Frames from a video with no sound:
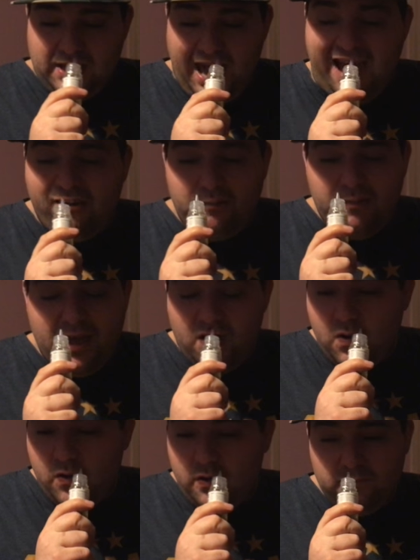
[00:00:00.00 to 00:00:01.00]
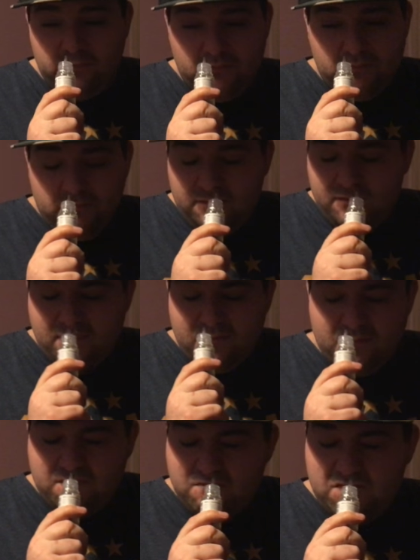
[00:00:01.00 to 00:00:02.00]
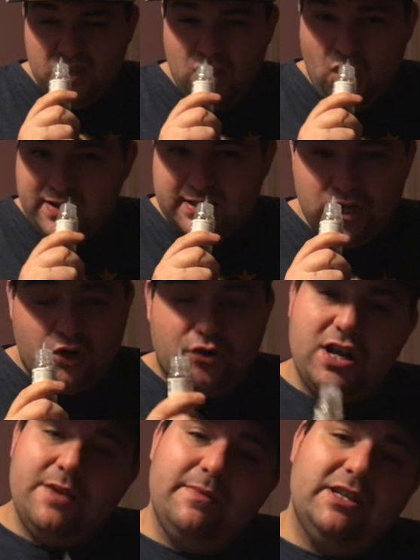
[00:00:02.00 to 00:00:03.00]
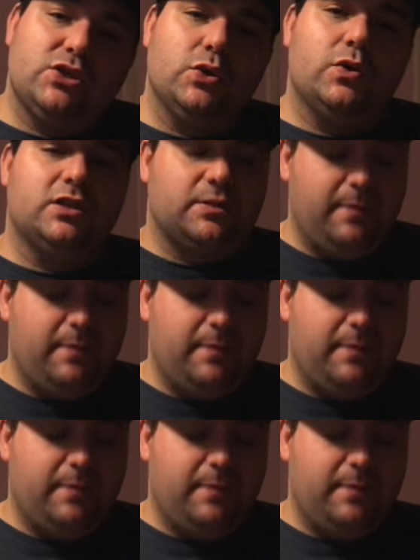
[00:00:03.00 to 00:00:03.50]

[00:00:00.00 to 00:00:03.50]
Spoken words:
Caramel. Nice and creamy sort of